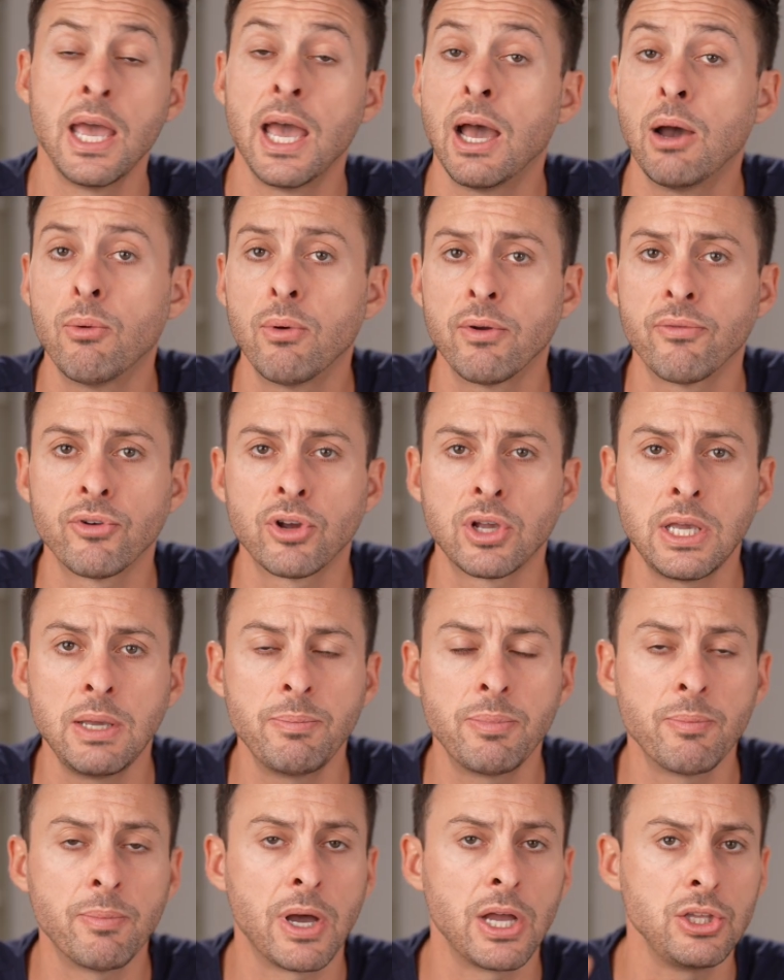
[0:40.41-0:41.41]
However,
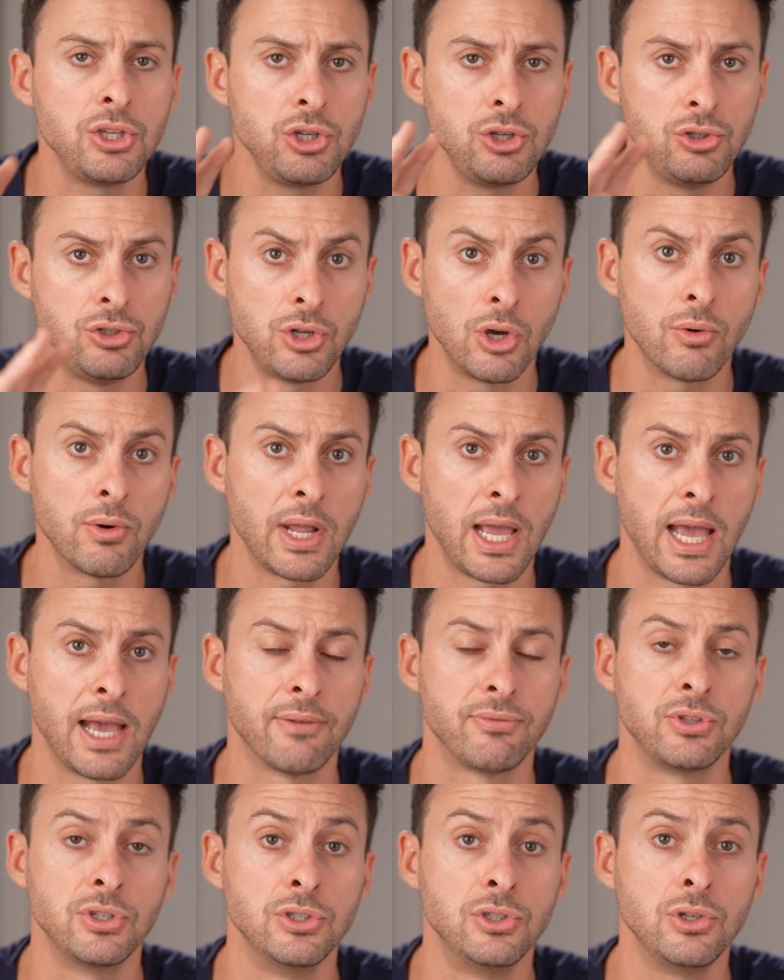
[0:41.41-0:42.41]
keep in mind, you don't
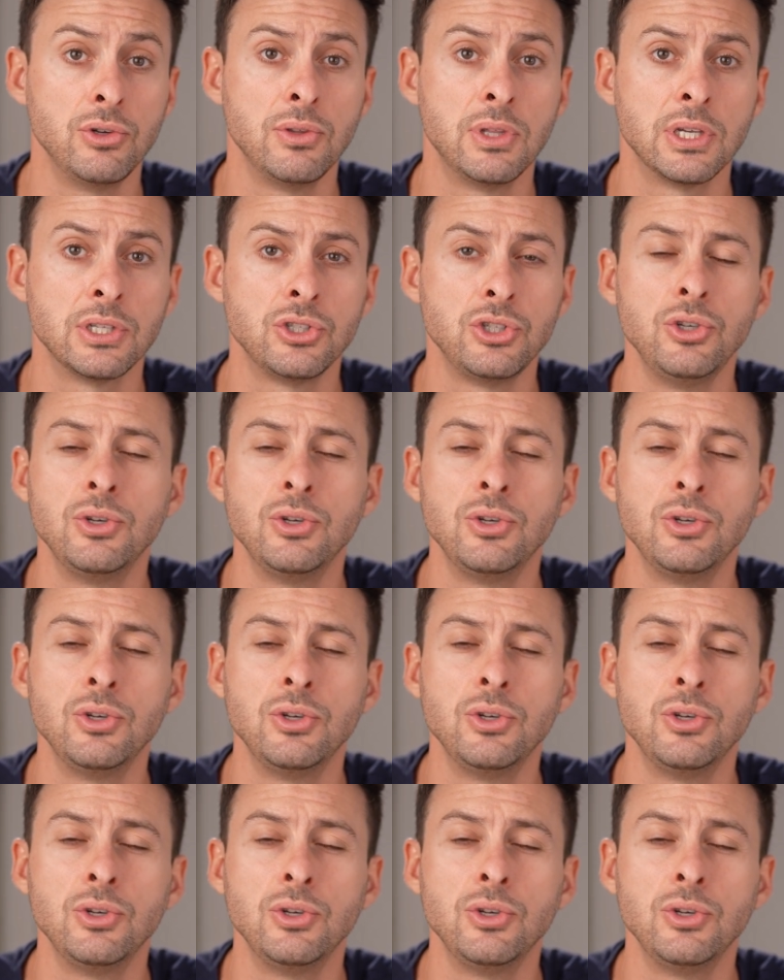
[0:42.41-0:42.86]
have to do this.